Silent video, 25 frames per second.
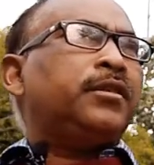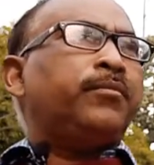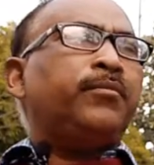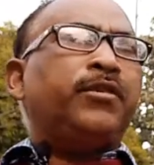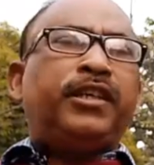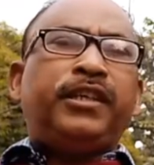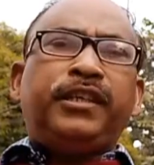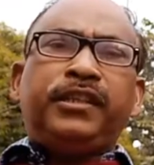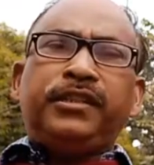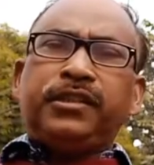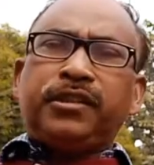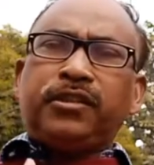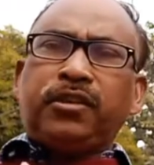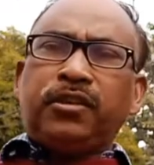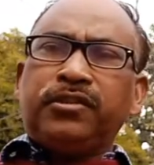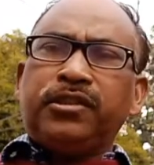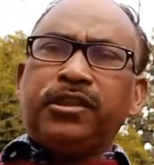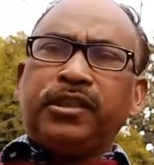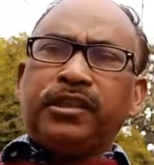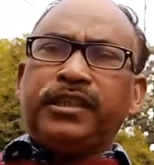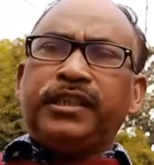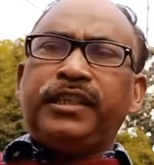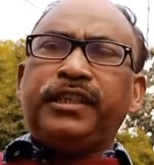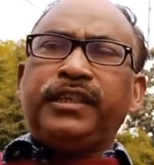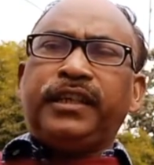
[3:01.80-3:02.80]
someone is
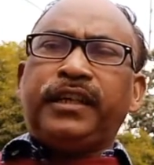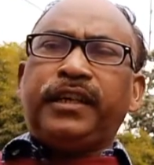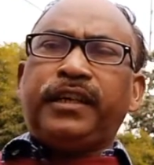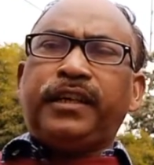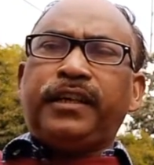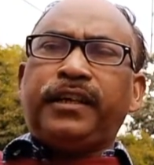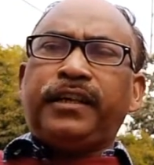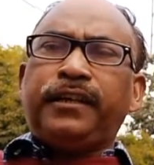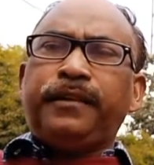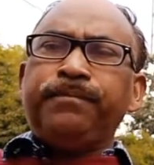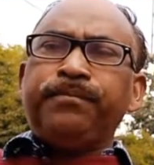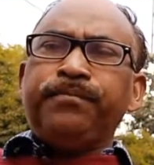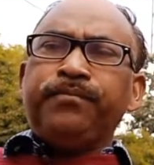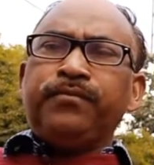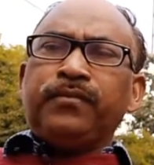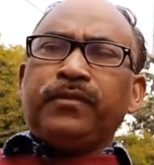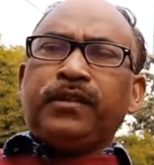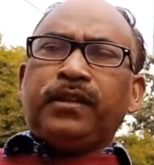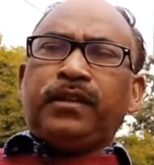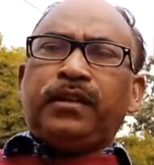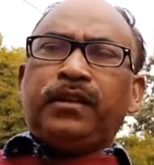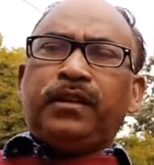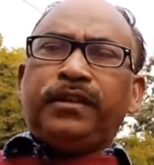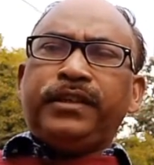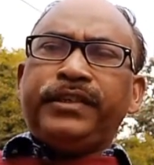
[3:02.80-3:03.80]
conducting a
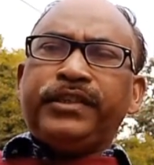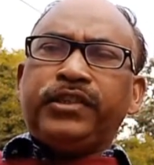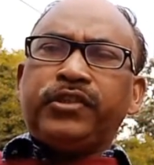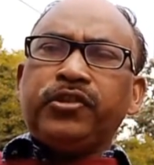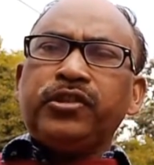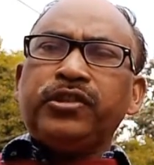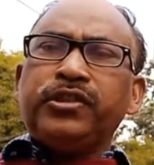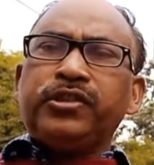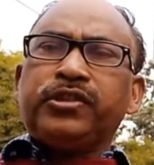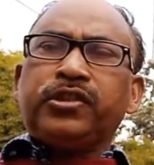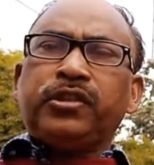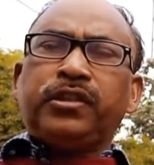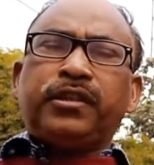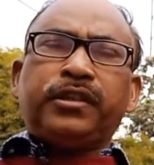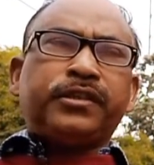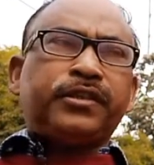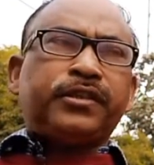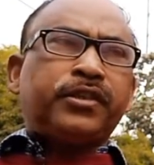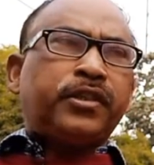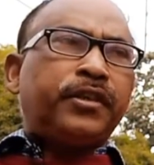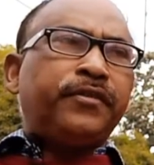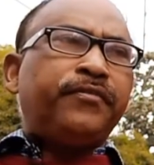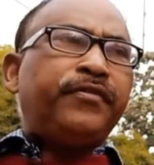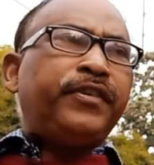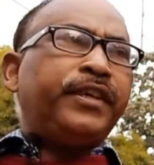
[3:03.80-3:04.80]
research or a
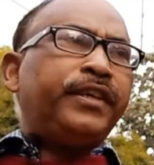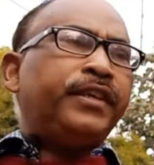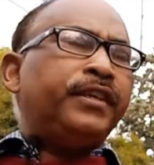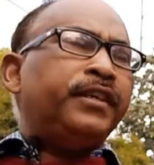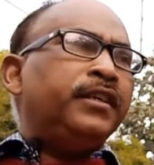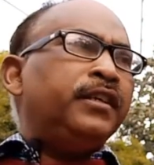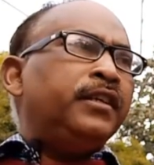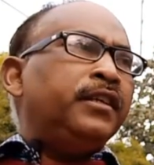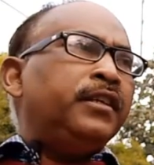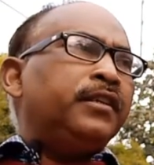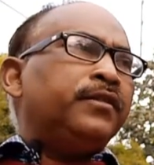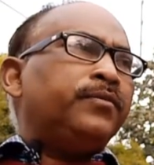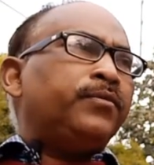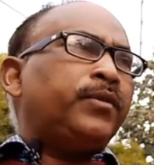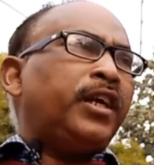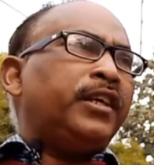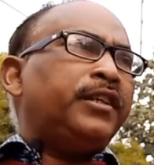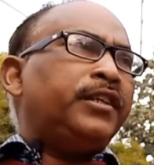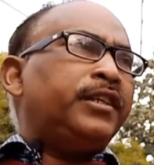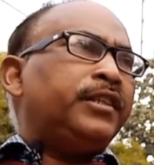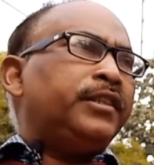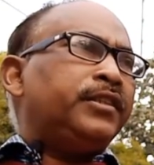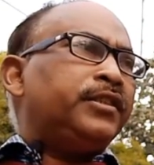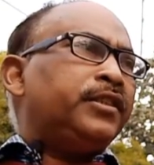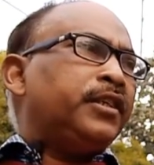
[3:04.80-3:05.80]
survey,
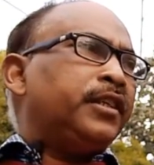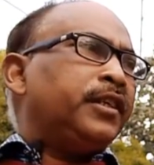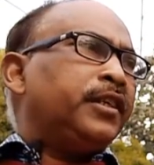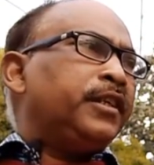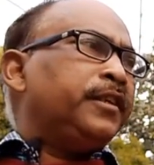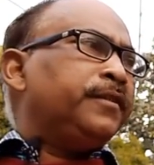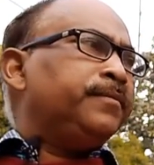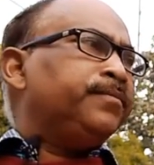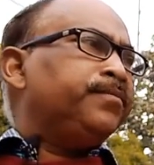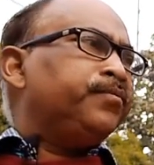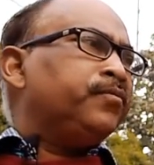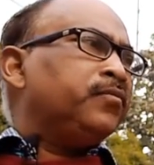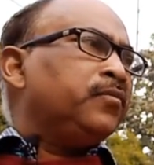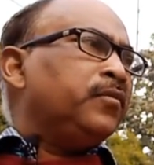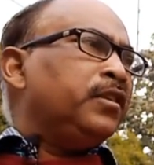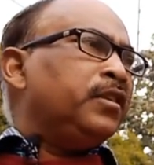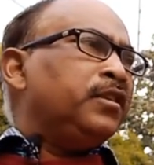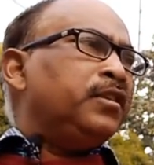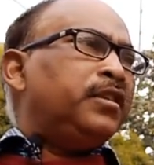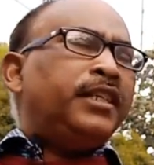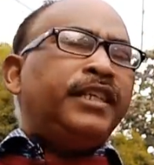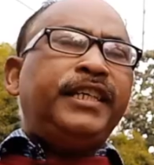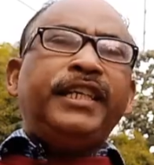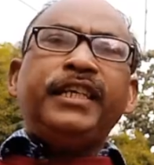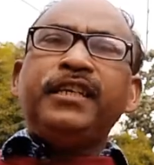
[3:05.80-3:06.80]
that is
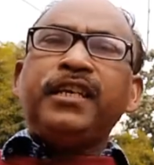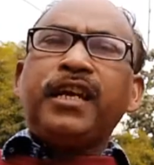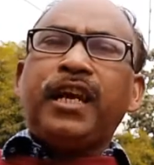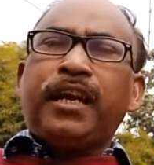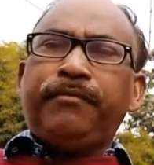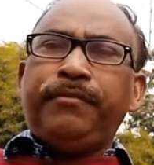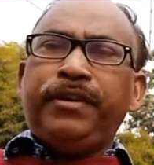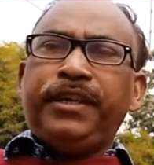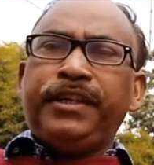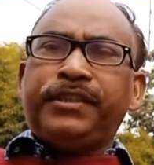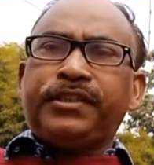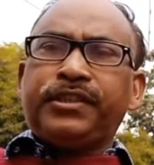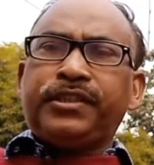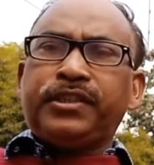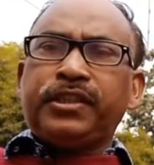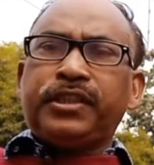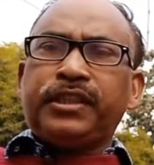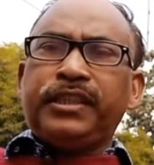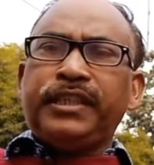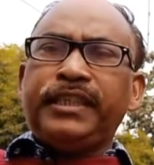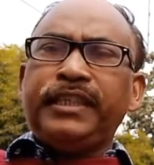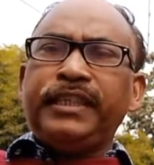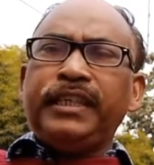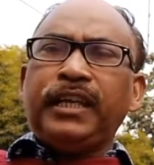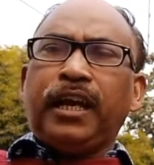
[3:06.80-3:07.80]
reading habits of
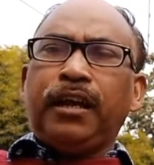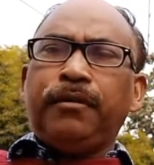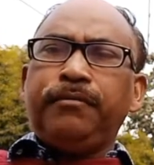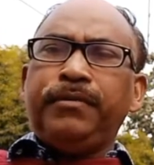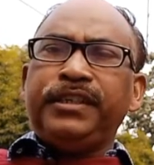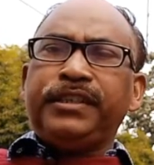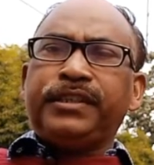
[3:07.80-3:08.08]
people